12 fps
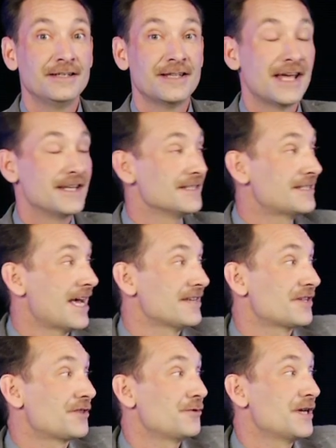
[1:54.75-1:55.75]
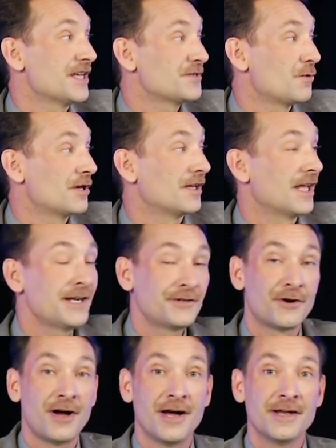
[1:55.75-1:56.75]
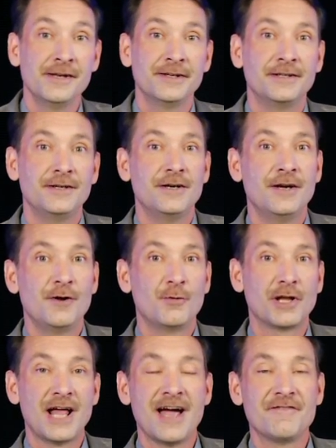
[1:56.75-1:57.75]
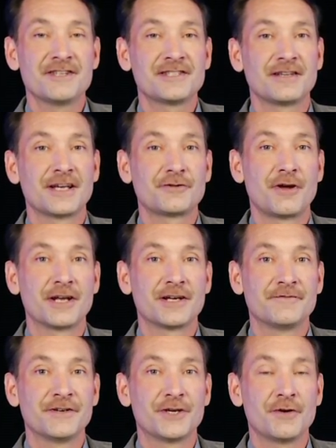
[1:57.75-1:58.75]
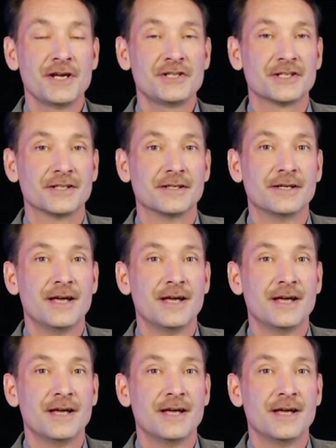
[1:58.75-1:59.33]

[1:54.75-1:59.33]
that is has a 3s1 electron, will have this electronic configuration.